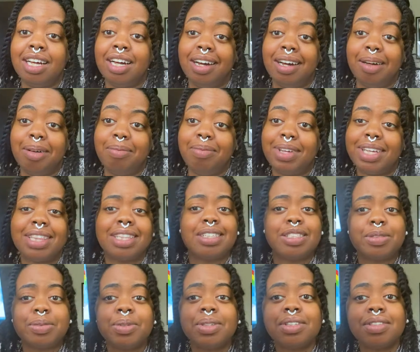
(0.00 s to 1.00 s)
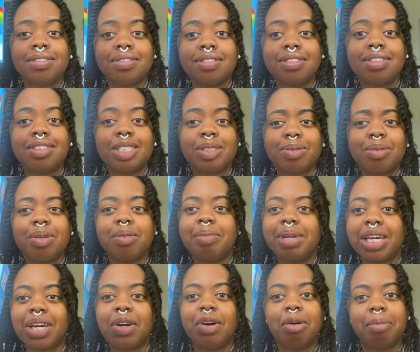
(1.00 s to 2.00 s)
that this will
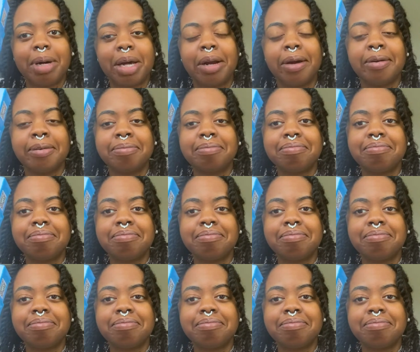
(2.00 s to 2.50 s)
make it all better.